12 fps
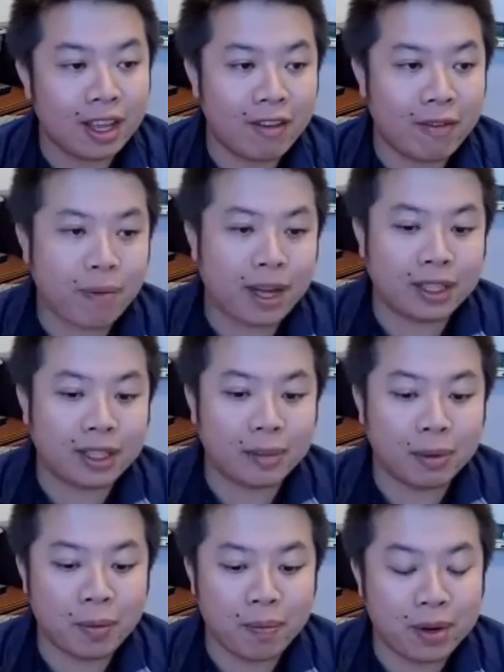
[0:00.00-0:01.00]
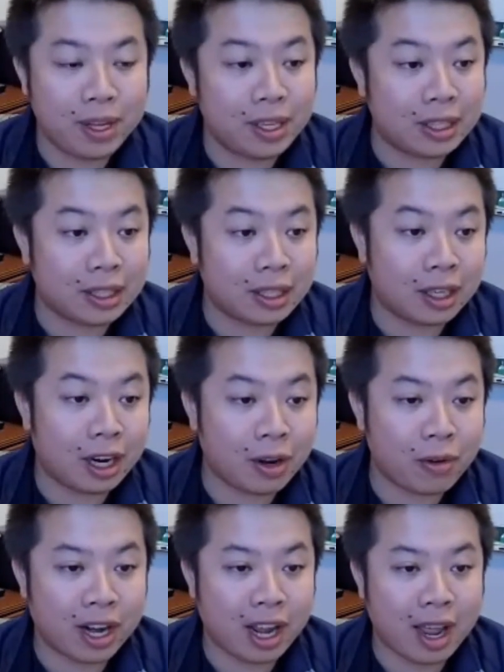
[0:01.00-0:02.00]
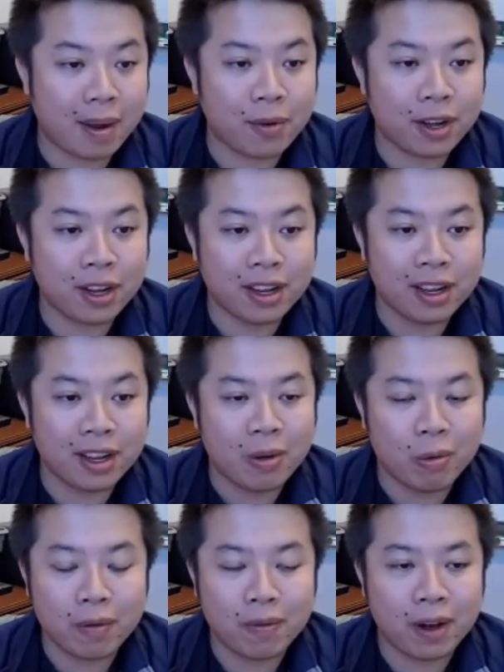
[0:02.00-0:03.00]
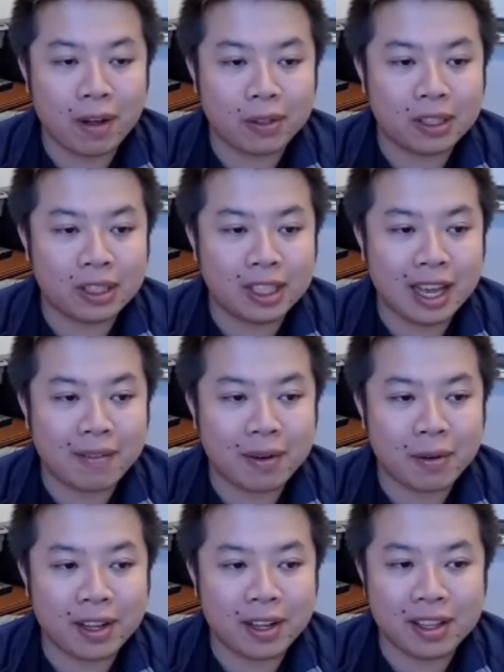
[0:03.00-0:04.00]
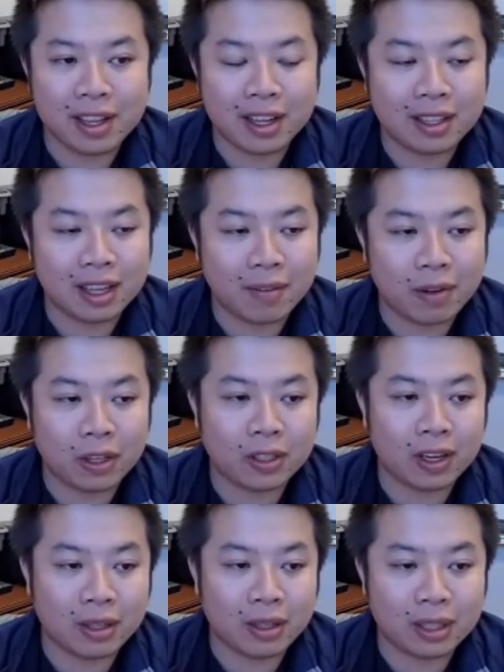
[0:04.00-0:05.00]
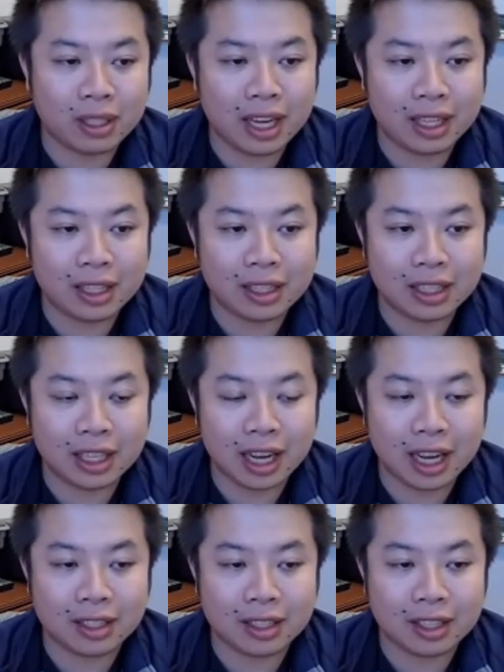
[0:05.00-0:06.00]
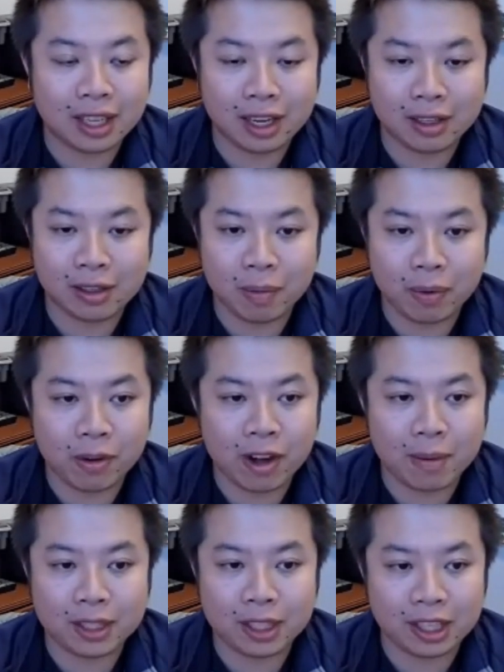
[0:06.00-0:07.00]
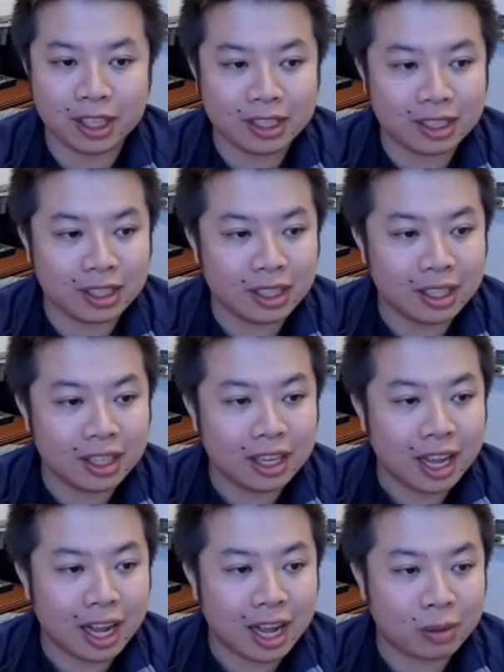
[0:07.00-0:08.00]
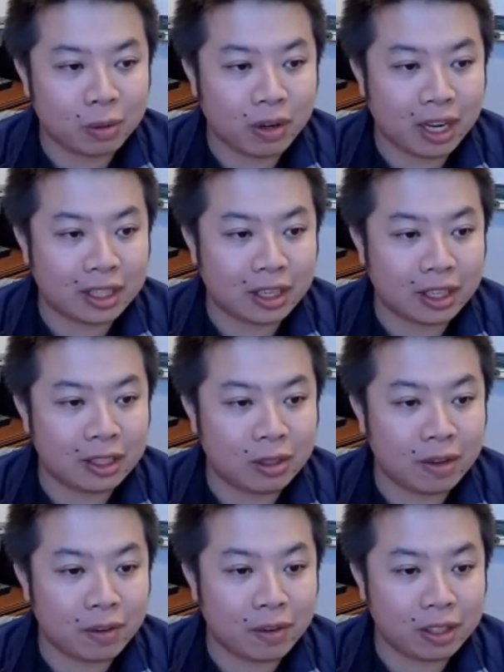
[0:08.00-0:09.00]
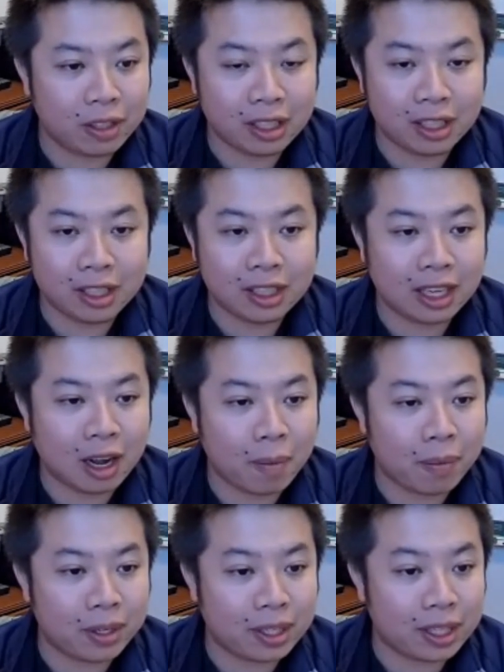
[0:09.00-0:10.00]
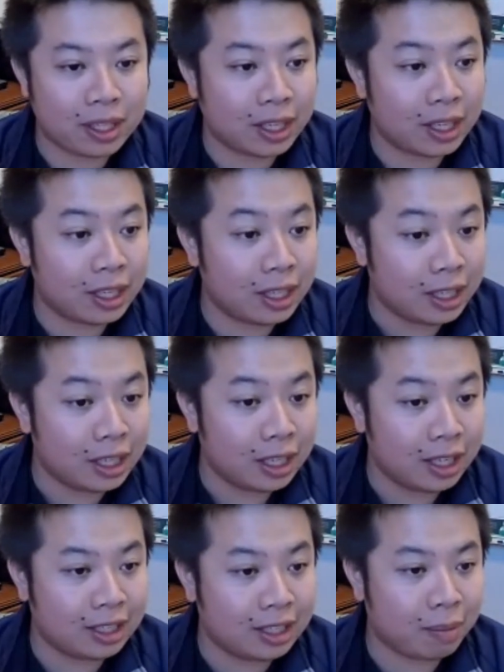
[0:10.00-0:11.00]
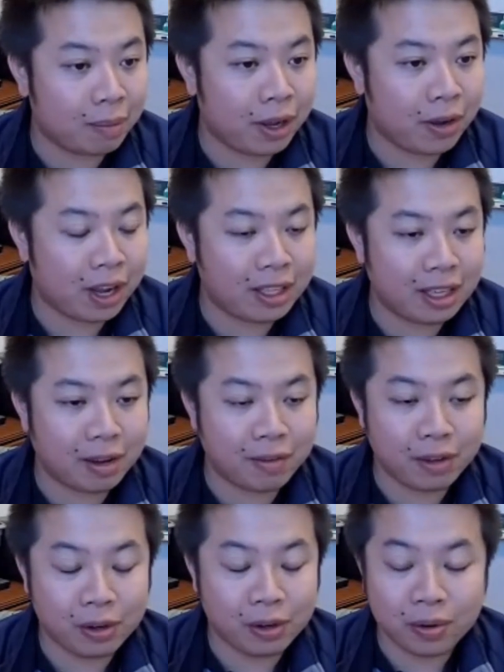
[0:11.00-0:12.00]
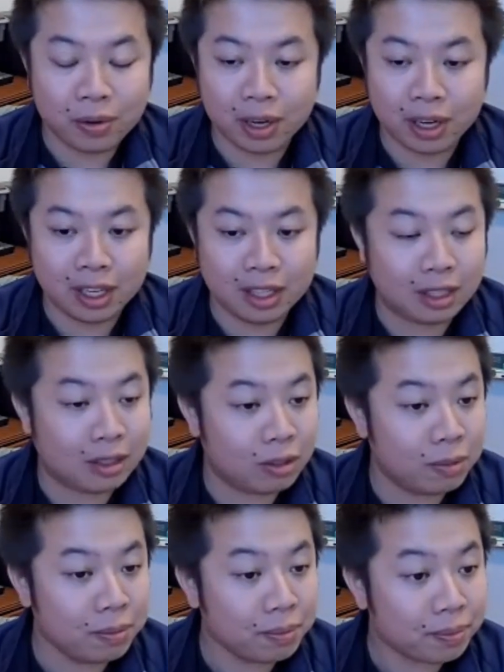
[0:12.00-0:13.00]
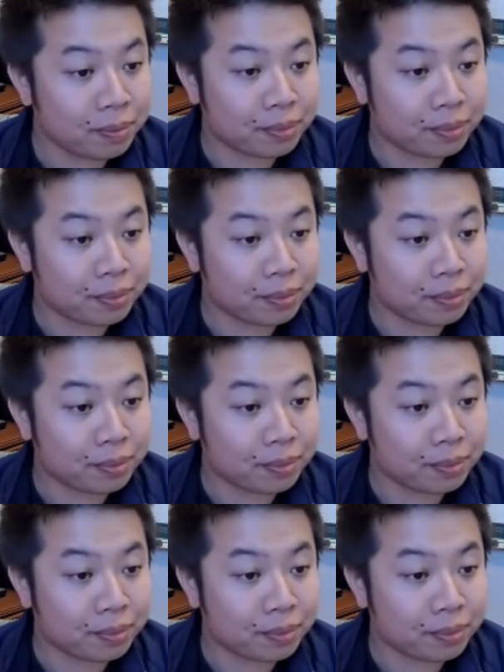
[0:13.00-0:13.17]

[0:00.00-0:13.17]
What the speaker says: If possible, please turn on your camera. We'd love to see everyone. And I would also like to thank the other technical program chairs, as well as our student volunteers, Alberta, Isabel, and Nabil, who are in this room.